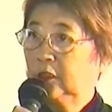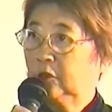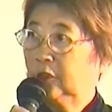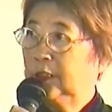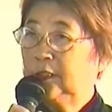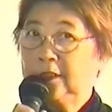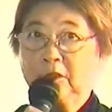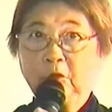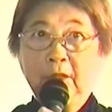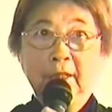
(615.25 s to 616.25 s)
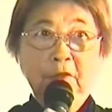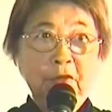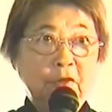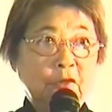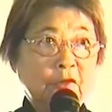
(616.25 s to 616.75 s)
So this is why if
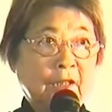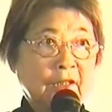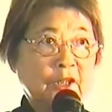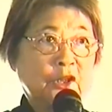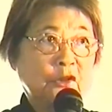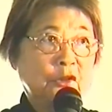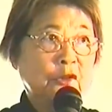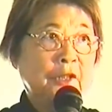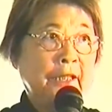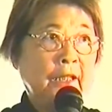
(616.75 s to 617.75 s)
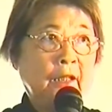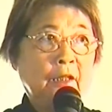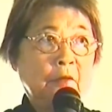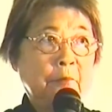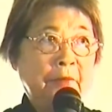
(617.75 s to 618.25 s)
you look at the Suzuki
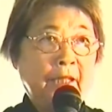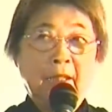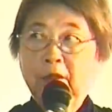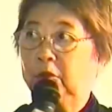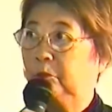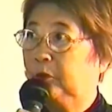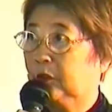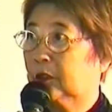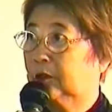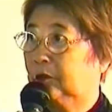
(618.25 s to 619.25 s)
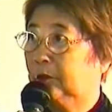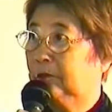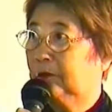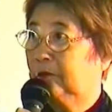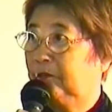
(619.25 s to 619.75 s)
piano book
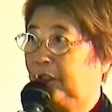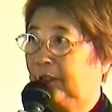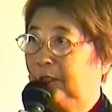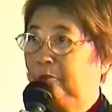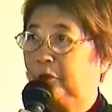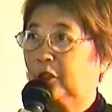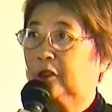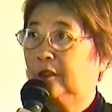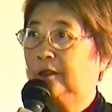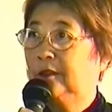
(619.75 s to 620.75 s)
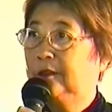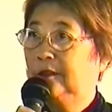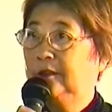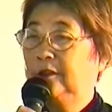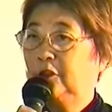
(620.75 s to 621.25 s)
or violin book
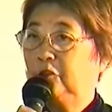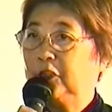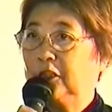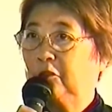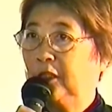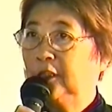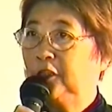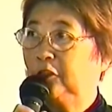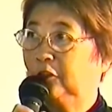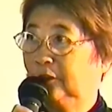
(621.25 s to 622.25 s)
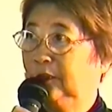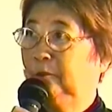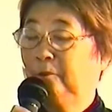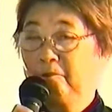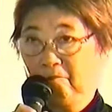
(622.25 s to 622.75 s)
of your
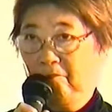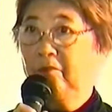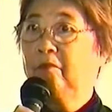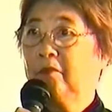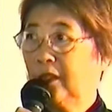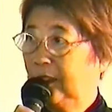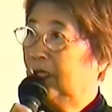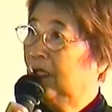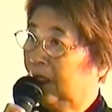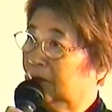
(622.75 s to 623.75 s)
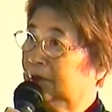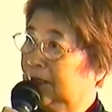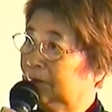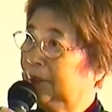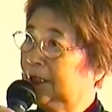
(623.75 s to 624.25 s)
grandchildren, there are a lot
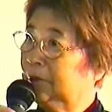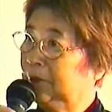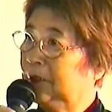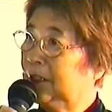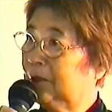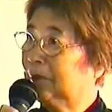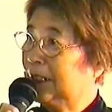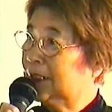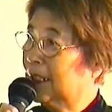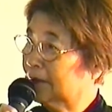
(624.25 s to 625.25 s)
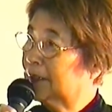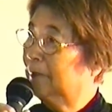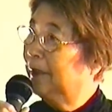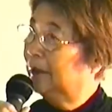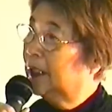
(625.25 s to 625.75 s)
of Japanese music, but it sounds
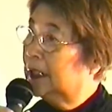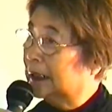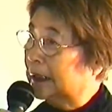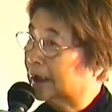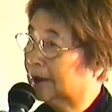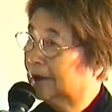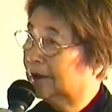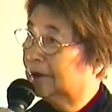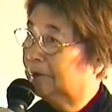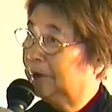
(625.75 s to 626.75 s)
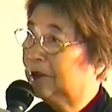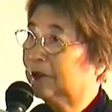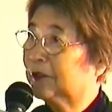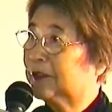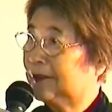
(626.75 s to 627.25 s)
American
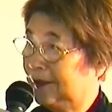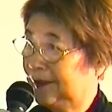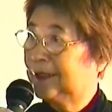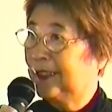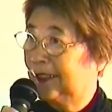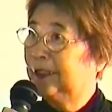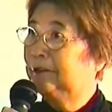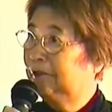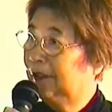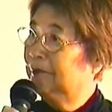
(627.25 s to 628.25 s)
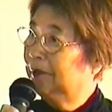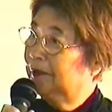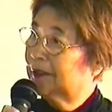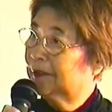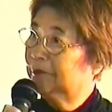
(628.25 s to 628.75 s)
because they started with
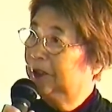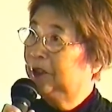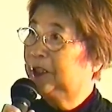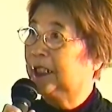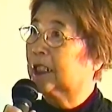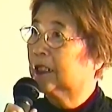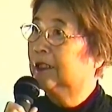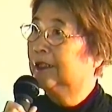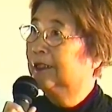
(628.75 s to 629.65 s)
American music.